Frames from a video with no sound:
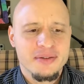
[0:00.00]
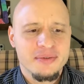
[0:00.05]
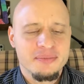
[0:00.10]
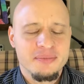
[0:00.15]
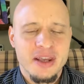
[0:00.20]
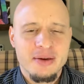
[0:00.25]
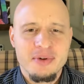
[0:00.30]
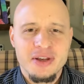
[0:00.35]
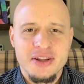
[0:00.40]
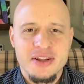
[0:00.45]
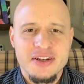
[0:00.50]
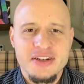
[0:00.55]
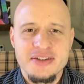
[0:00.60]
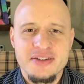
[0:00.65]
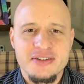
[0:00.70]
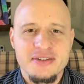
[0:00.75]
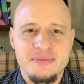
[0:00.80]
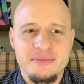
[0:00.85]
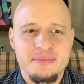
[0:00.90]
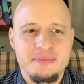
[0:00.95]
Maybe the
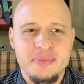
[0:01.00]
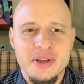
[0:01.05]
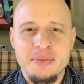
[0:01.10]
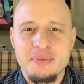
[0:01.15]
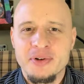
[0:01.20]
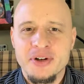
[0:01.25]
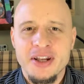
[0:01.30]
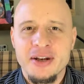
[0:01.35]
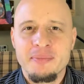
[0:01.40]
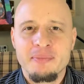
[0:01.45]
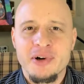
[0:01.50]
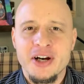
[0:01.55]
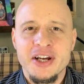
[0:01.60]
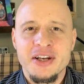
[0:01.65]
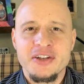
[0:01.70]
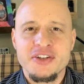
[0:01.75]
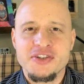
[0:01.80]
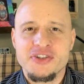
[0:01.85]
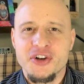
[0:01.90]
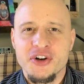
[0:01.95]
people didn't
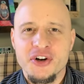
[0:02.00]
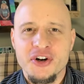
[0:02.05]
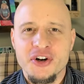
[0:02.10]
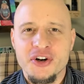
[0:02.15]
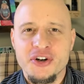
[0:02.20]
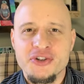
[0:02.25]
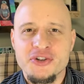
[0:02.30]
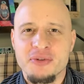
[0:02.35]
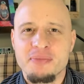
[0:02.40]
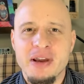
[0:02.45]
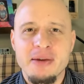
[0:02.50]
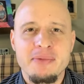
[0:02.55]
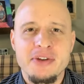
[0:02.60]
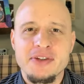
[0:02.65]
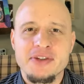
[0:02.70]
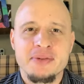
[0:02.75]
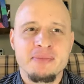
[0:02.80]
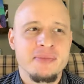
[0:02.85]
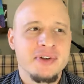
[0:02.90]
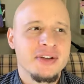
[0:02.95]
bring desserts, or maybe
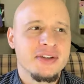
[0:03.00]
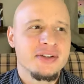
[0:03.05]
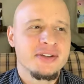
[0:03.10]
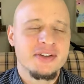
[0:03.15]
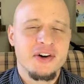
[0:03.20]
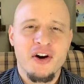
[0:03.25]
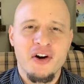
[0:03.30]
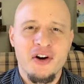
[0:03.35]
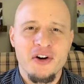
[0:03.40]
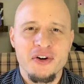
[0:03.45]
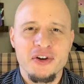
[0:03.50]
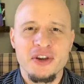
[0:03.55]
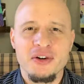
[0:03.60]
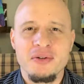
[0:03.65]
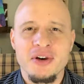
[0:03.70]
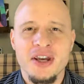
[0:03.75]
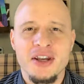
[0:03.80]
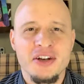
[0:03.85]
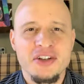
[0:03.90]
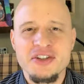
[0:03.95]
somebody's arguing.